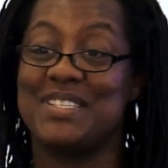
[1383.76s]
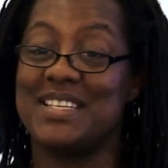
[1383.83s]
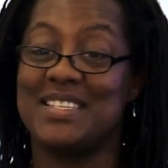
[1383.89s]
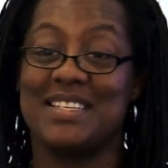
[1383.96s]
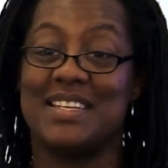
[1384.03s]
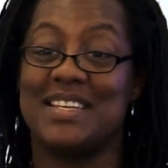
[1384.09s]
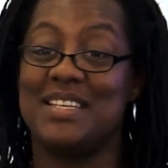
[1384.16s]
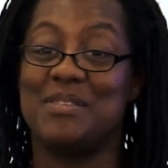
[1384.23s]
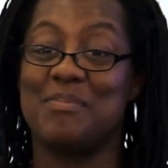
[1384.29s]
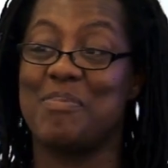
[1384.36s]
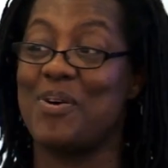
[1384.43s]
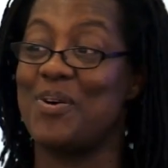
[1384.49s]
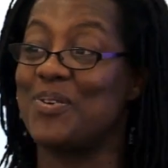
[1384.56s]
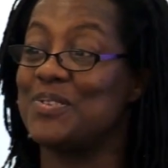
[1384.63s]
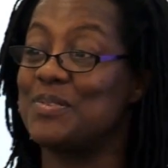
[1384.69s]
doesn't need a
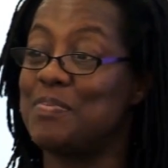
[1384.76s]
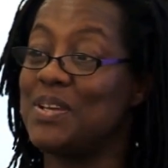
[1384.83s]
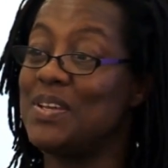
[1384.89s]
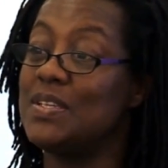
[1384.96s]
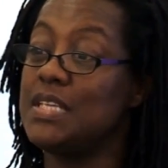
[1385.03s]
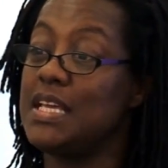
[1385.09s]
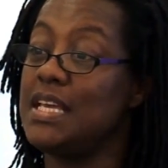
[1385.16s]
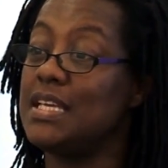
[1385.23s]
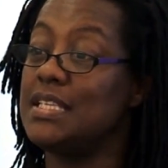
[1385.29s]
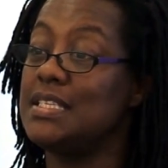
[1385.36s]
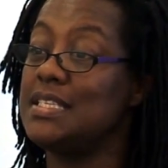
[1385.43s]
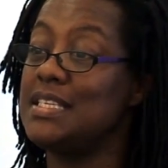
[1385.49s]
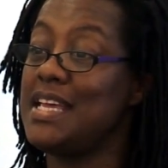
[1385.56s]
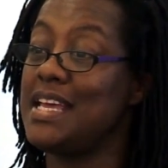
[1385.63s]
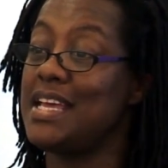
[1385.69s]
box because he can
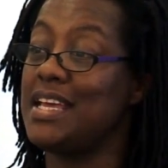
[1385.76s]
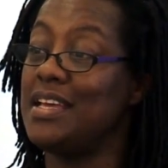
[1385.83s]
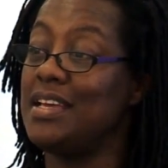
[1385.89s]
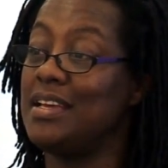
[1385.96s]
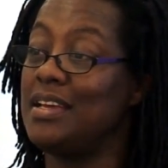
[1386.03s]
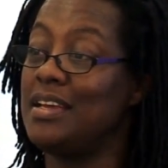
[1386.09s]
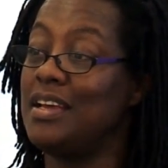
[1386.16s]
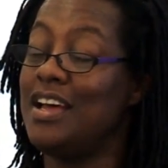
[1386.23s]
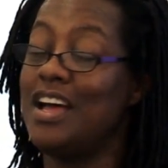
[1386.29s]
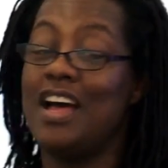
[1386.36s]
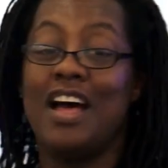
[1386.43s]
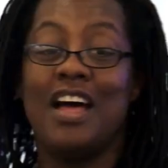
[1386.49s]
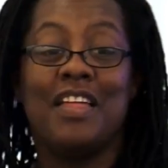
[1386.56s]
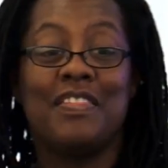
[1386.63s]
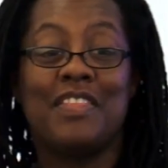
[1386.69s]
see.
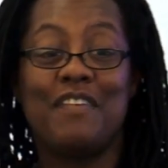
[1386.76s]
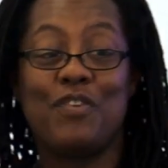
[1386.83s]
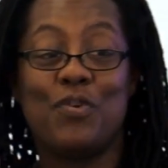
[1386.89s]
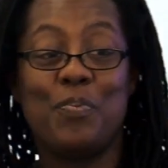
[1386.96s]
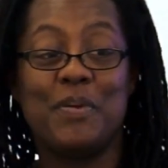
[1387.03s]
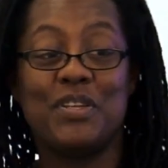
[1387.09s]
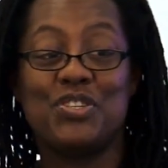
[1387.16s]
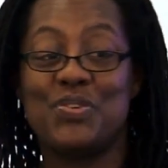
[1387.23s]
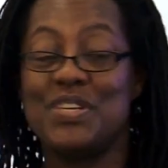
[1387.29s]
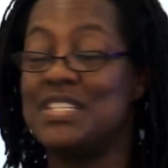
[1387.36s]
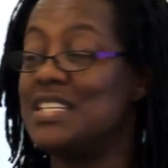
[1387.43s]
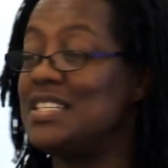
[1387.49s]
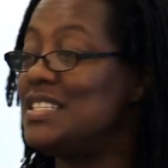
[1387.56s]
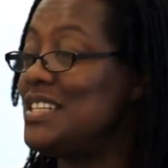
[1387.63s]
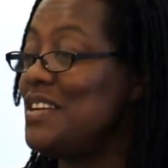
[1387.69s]
They've all been
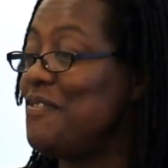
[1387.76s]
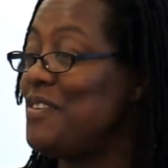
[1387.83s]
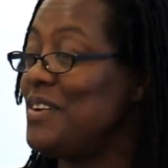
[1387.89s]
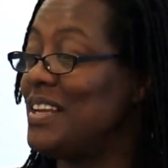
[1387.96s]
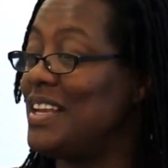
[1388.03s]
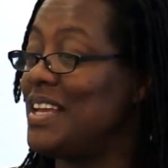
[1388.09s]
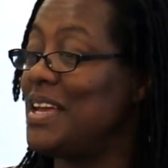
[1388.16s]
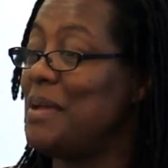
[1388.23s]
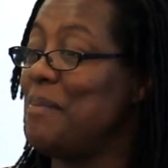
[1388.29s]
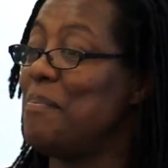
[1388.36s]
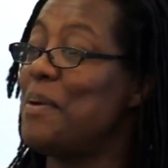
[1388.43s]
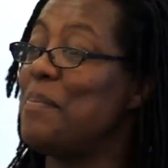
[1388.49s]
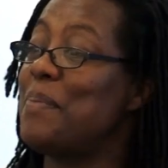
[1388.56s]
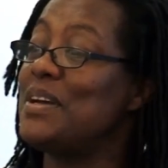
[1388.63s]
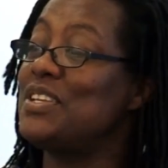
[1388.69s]
treated differently,
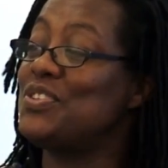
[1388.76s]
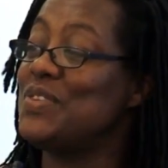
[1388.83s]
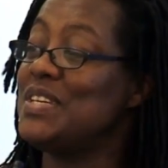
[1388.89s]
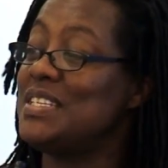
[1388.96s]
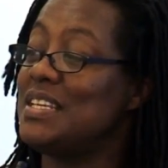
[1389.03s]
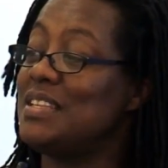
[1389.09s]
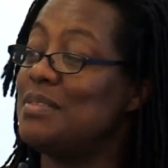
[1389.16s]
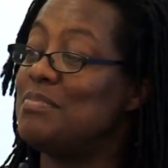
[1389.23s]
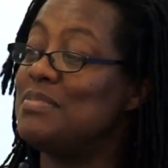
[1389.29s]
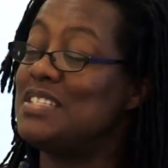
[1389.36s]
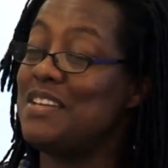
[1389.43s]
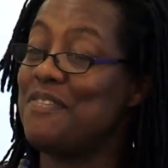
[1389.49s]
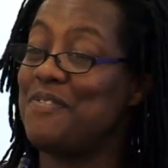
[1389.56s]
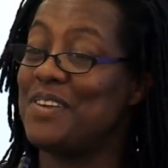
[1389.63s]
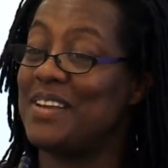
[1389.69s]
but by treating them
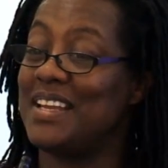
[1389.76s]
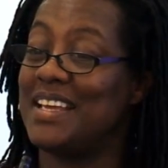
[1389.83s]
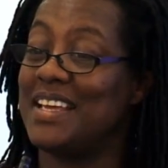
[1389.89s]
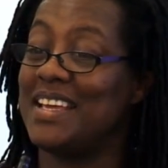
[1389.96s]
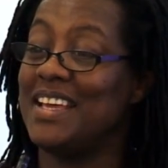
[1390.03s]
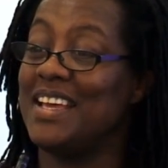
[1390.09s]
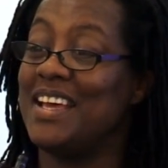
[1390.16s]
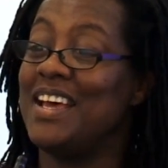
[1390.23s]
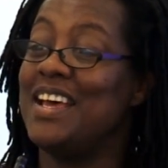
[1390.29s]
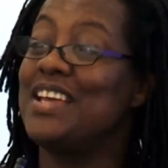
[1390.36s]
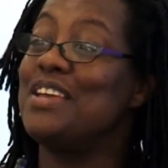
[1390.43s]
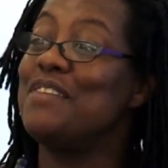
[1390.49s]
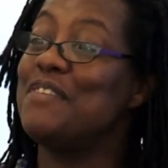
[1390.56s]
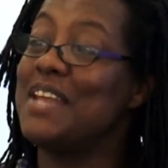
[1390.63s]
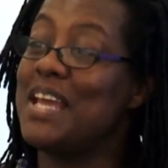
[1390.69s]
differently,
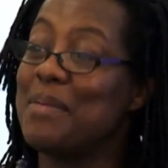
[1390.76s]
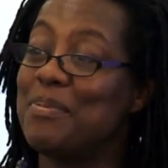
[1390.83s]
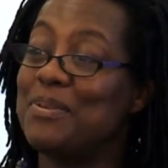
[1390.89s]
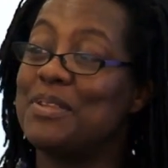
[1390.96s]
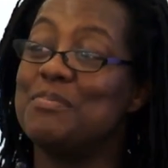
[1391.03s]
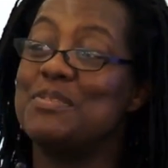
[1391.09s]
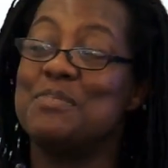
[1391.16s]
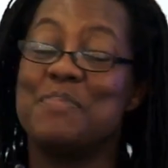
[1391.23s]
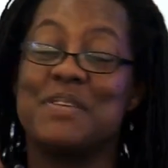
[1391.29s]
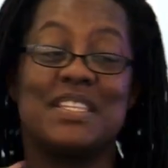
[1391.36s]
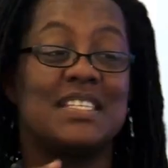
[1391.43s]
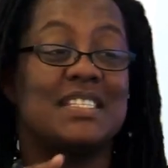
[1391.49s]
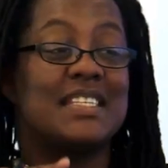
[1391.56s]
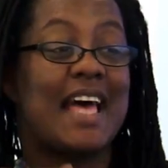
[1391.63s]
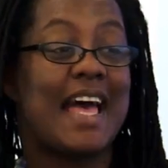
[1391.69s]
you've enabled them to be
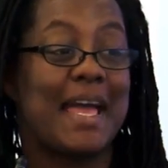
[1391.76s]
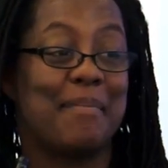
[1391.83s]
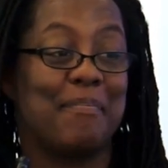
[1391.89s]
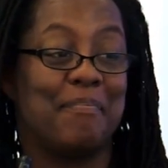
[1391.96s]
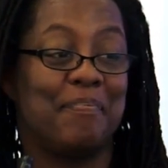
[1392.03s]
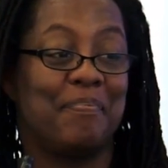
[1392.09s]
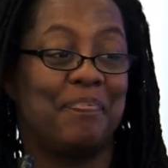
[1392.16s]
the same.